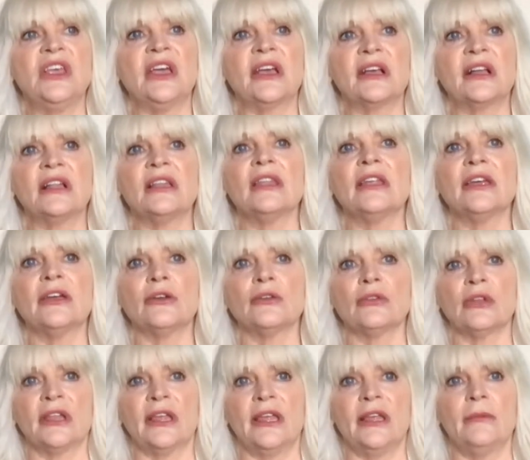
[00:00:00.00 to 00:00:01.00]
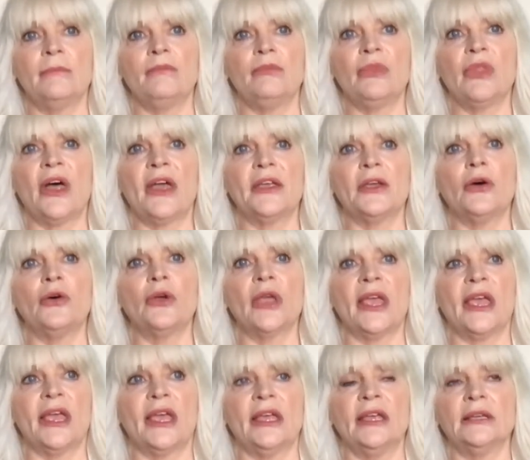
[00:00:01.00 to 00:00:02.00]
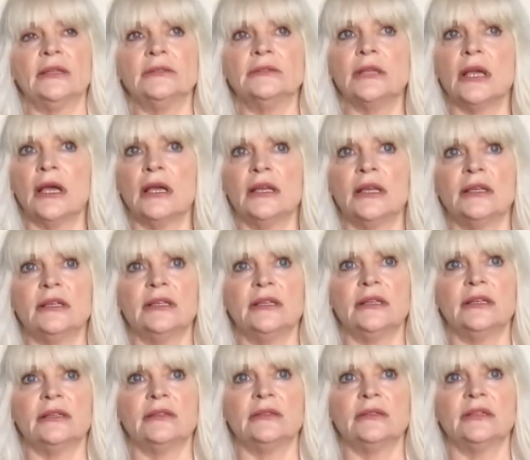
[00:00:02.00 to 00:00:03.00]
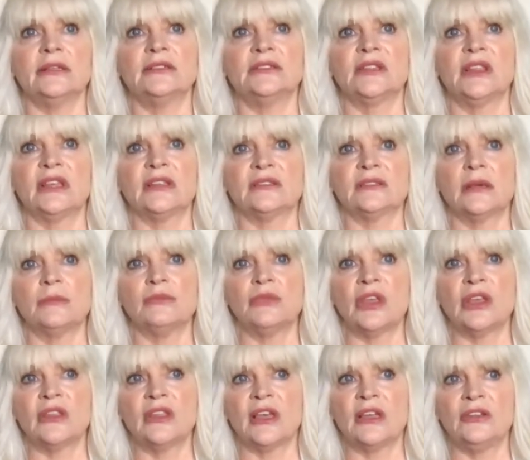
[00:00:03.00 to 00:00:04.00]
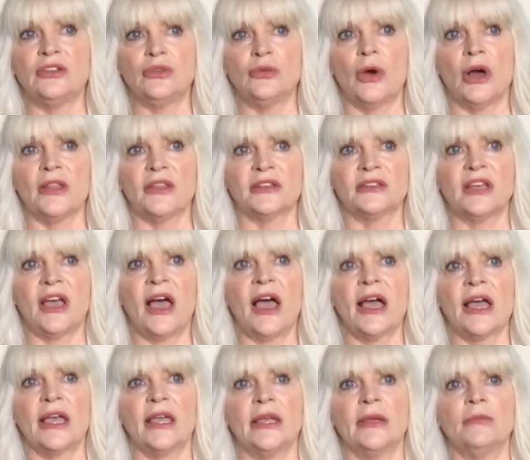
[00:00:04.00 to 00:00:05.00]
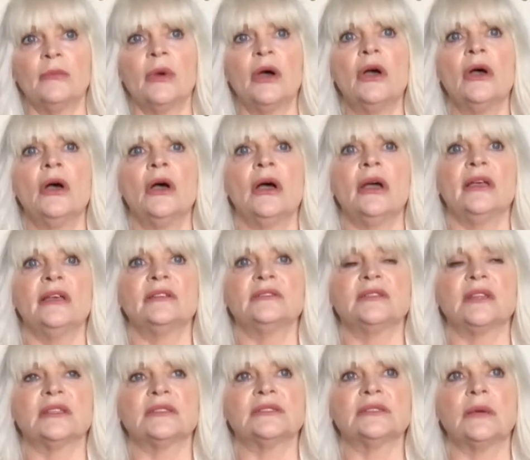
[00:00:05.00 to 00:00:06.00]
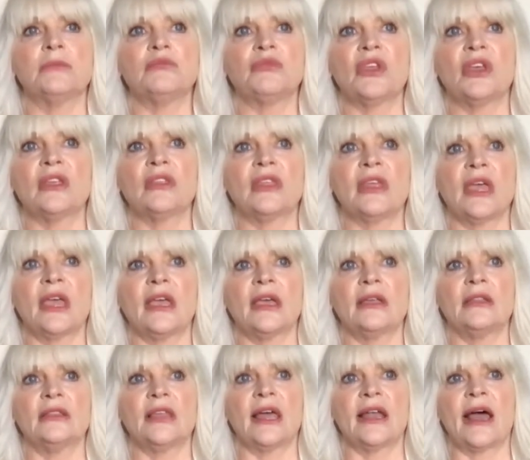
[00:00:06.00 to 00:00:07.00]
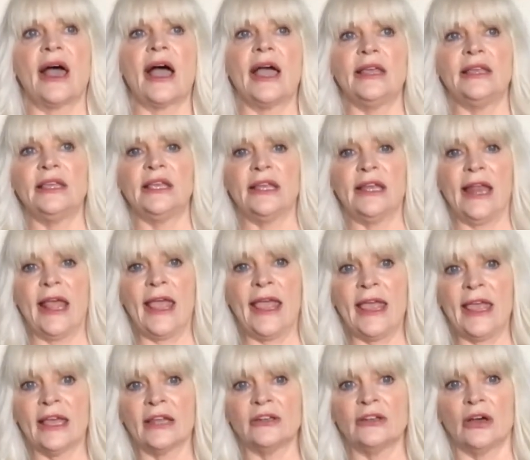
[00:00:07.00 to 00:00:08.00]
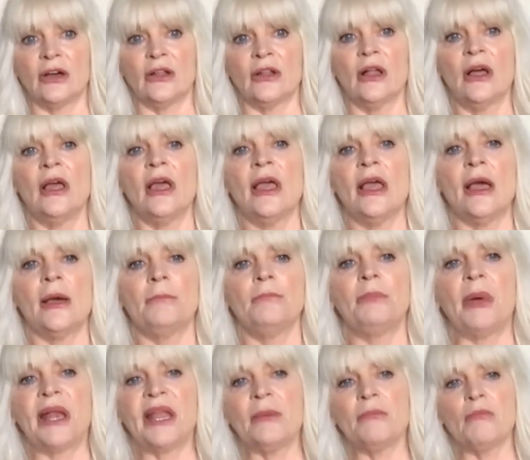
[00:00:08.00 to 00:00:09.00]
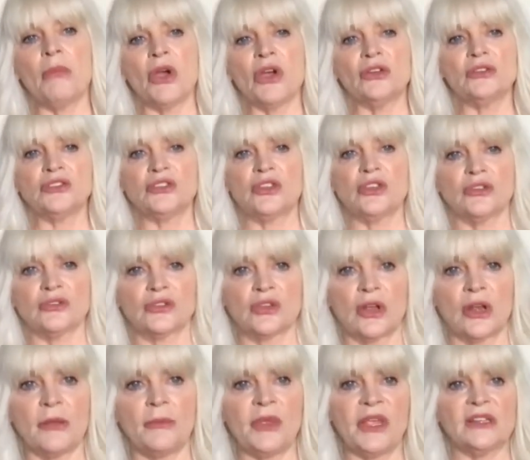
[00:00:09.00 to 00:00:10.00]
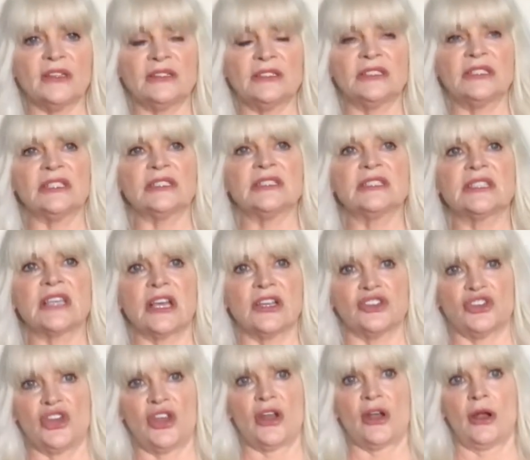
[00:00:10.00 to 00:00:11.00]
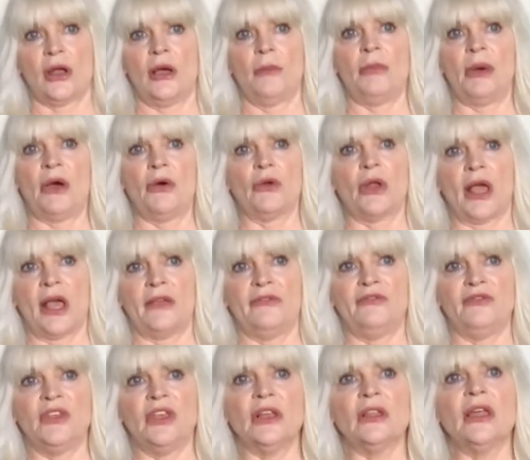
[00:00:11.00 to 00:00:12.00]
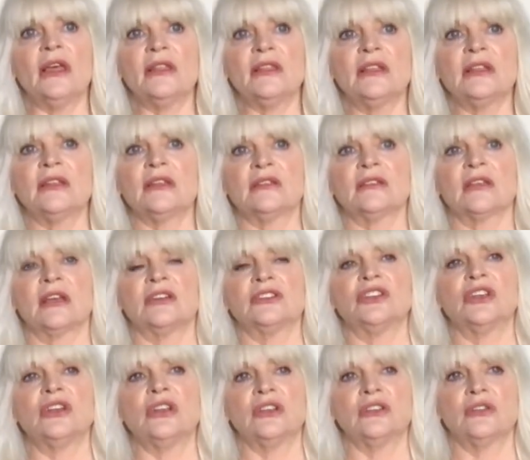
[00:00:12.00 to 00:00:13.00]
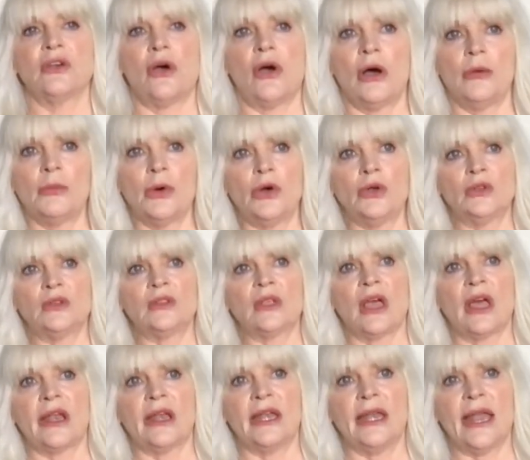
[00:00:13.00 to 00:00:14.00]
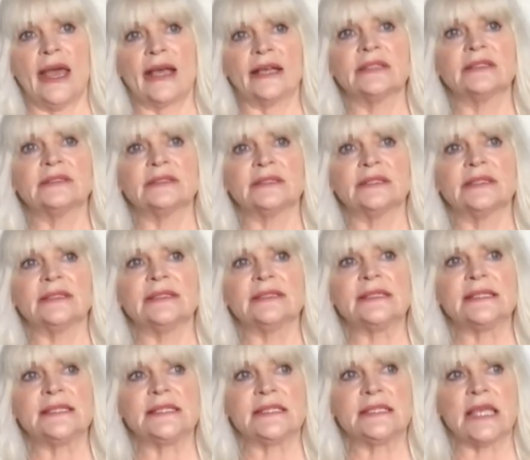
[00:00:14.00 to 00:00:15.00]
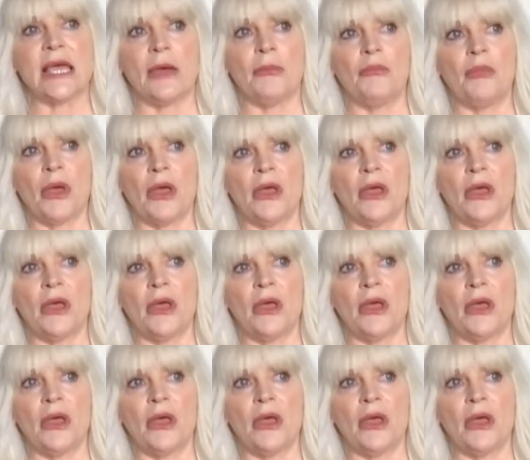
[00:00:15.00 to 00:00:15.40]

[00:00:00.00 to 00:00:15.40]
it clearly. Like, okay, is this something they do all the time? Is this something they that I can handle? But in March, there's going to be a discussion about. I feel like the discussion is almost a next step